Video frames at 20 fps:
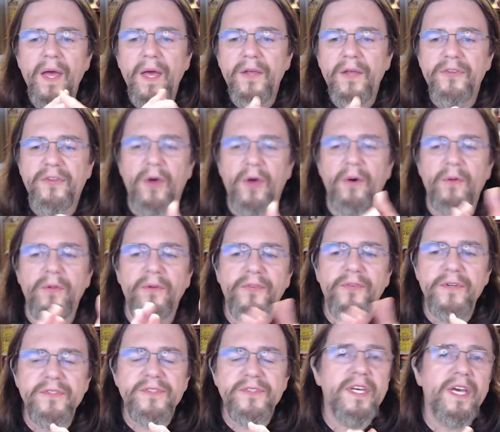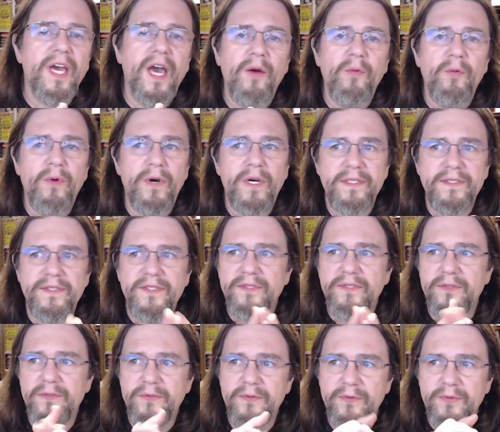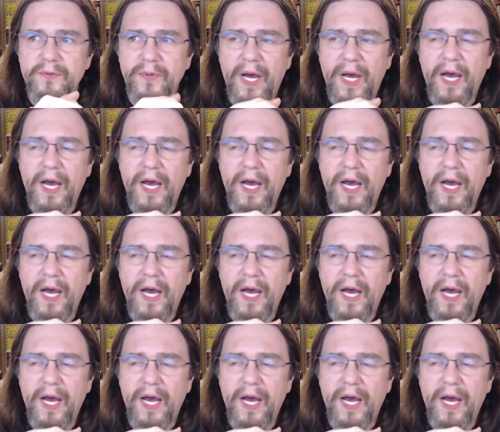So the first thing I want to